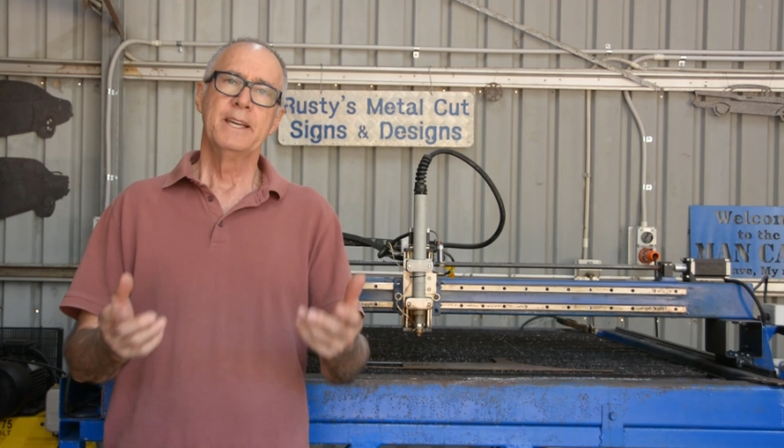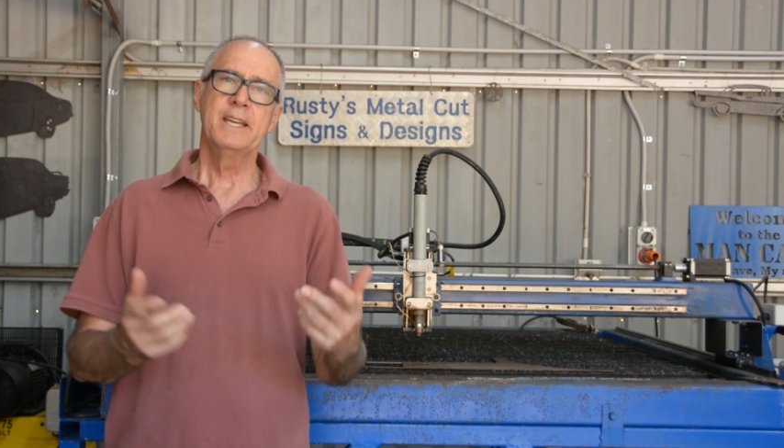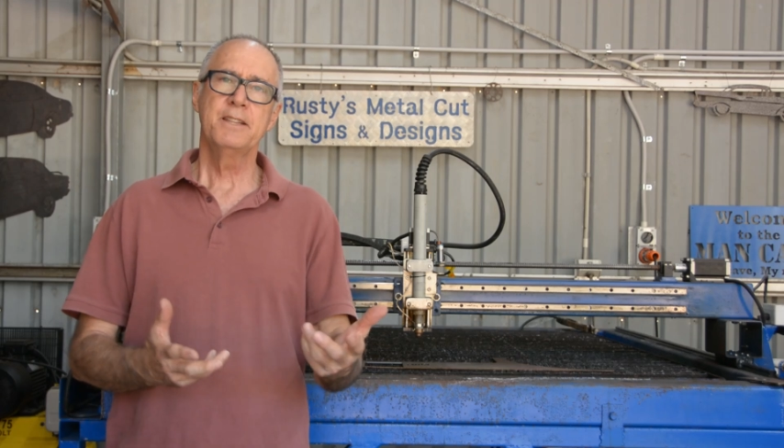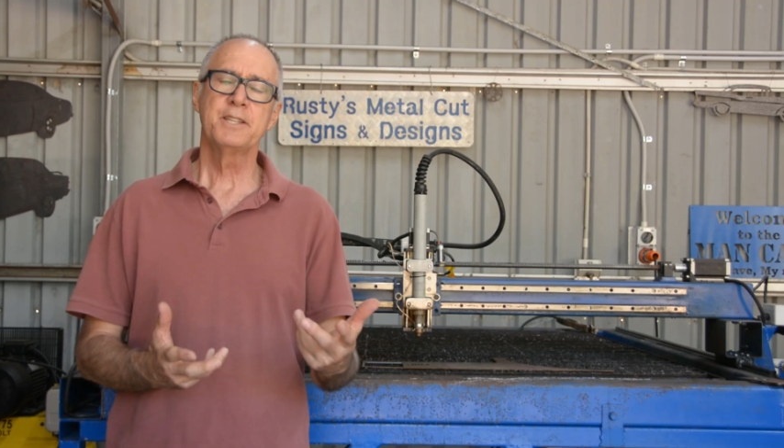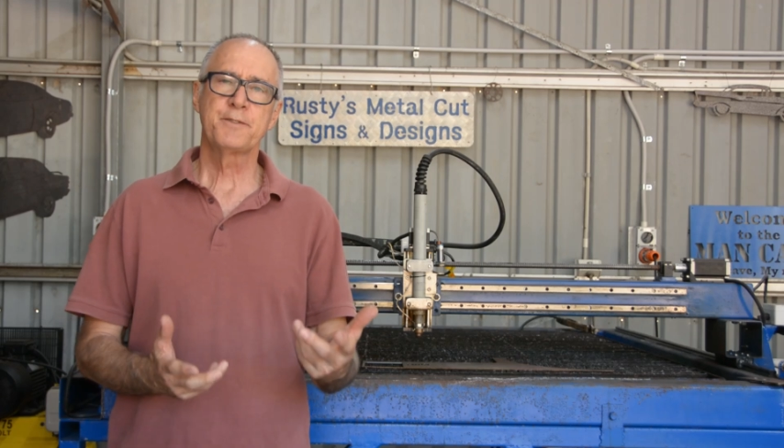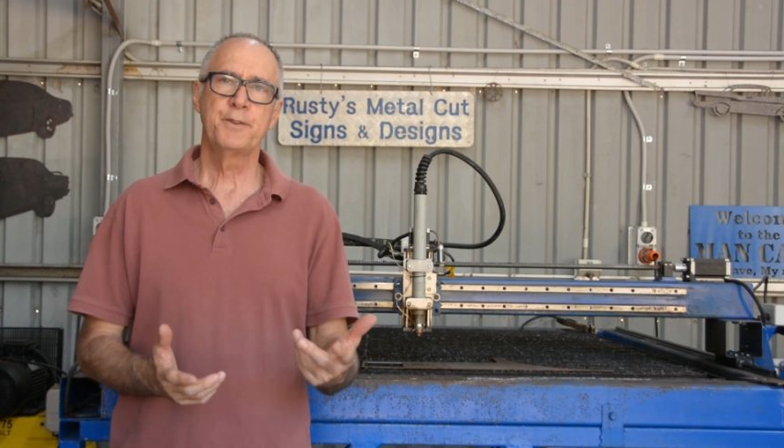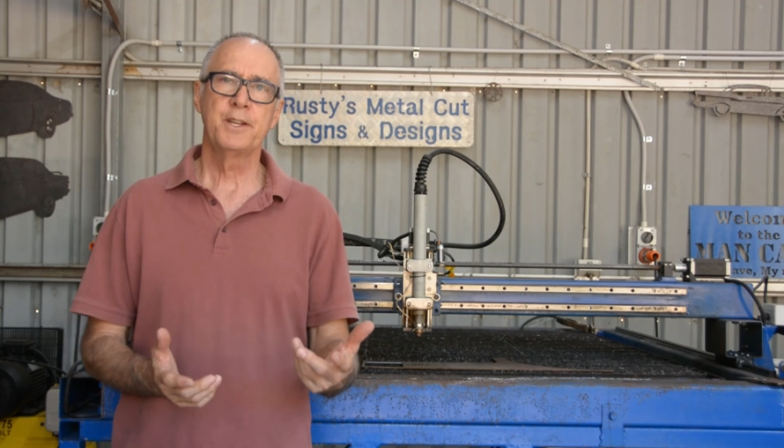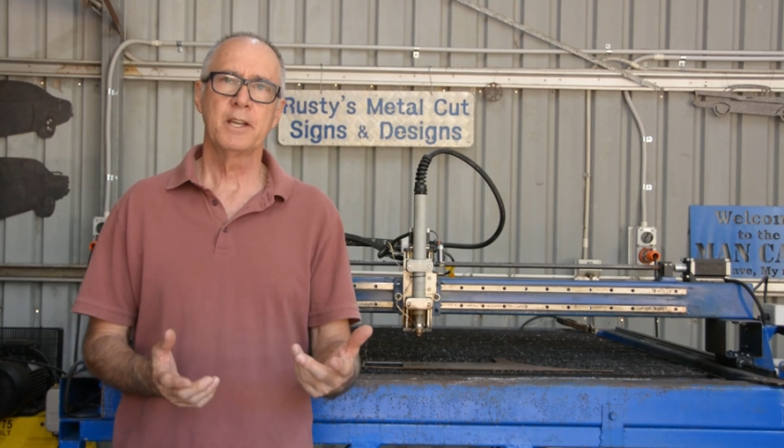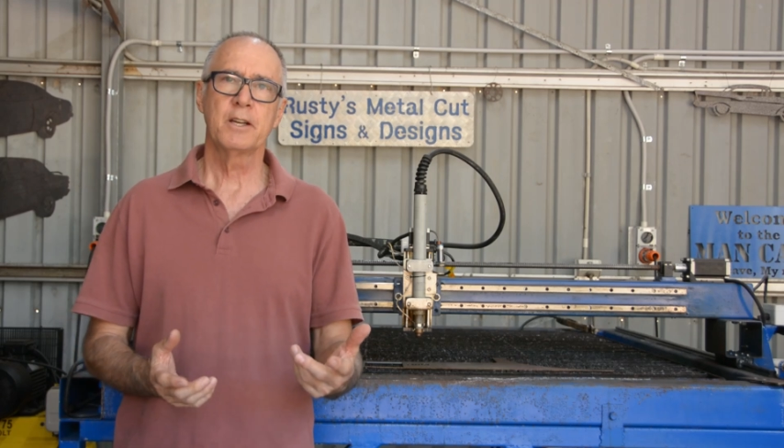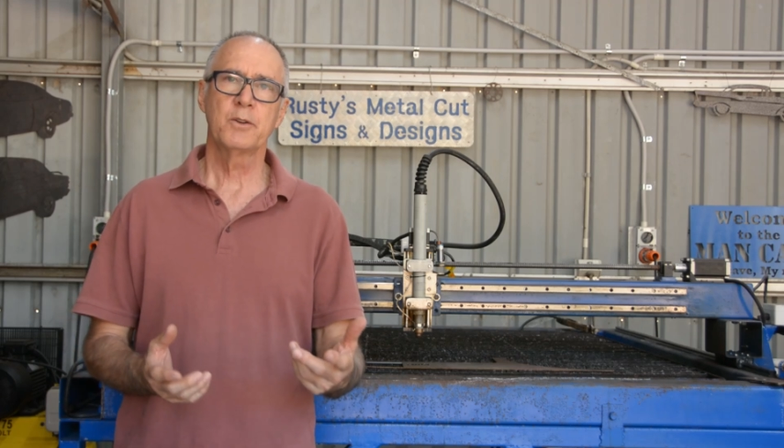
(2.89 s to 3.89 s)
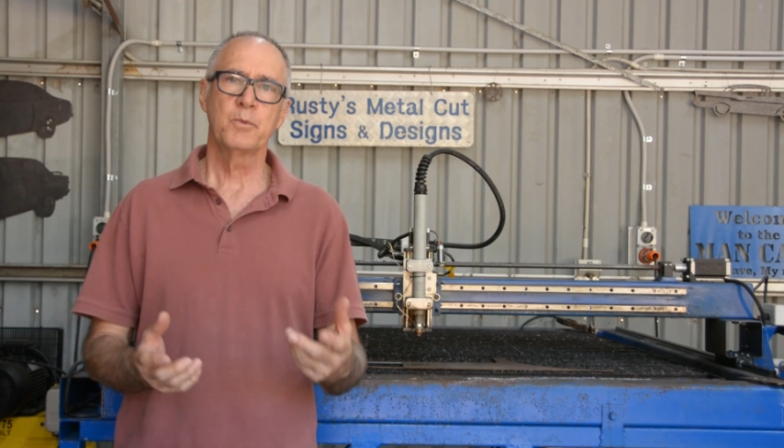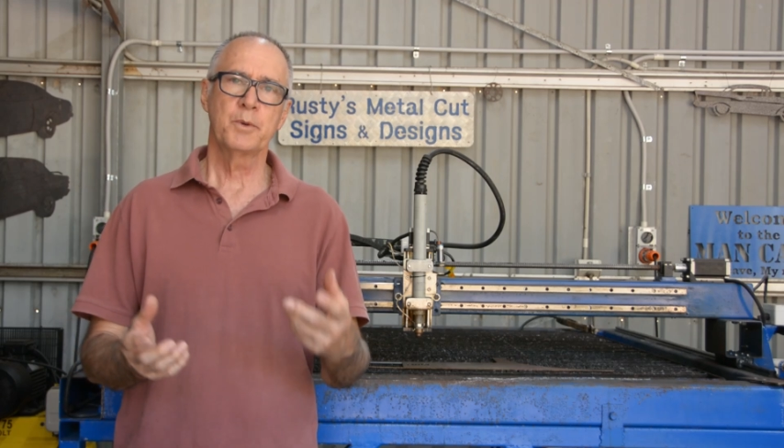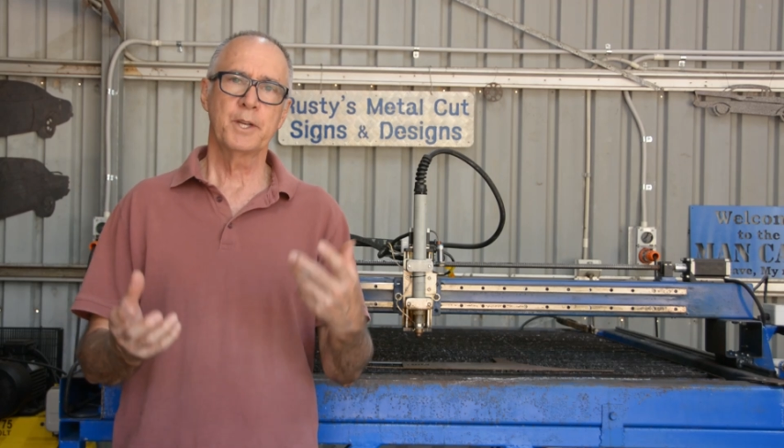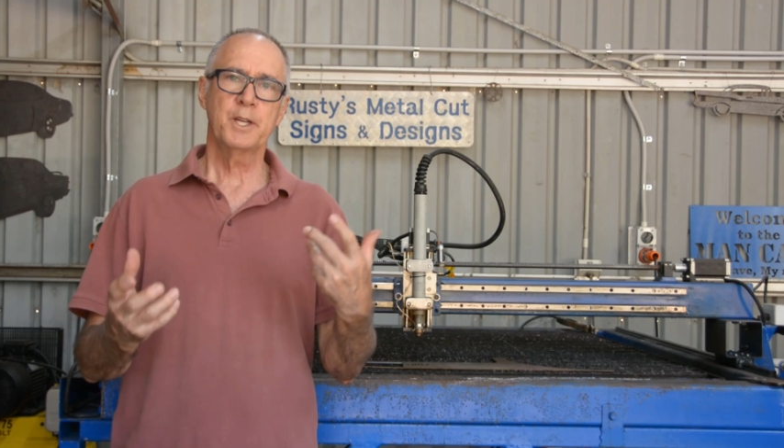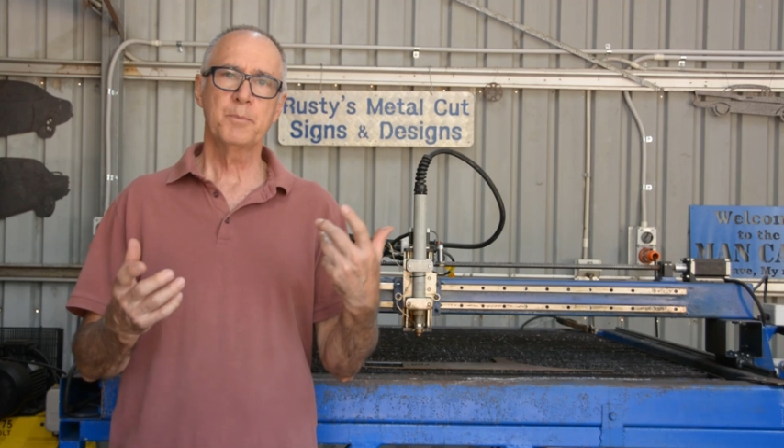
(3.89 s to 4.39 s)
In this video,
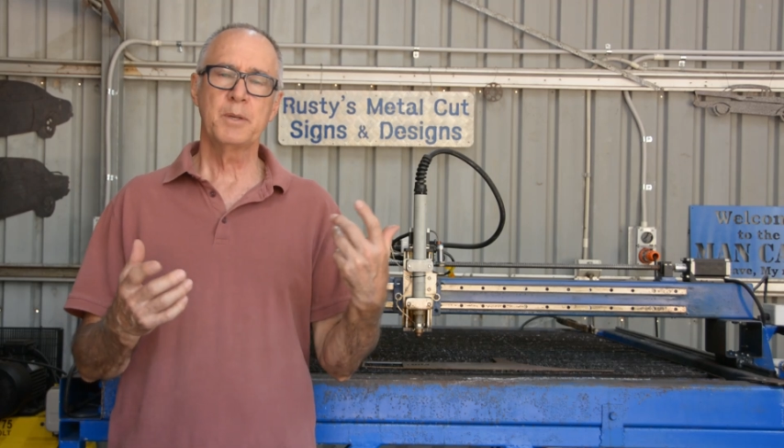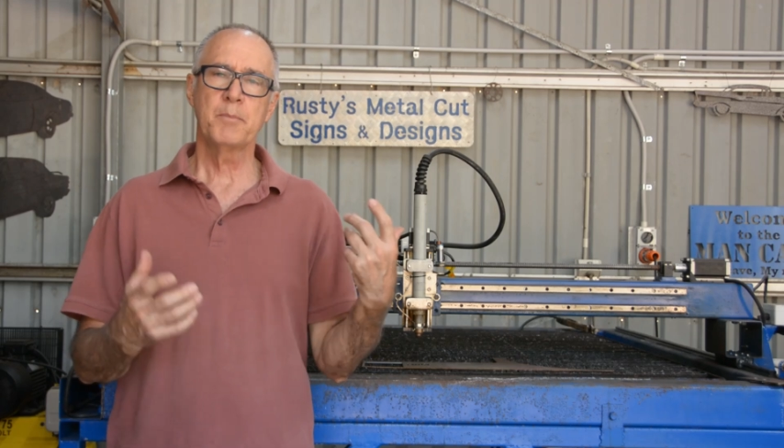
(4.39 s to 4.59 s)
we're going to be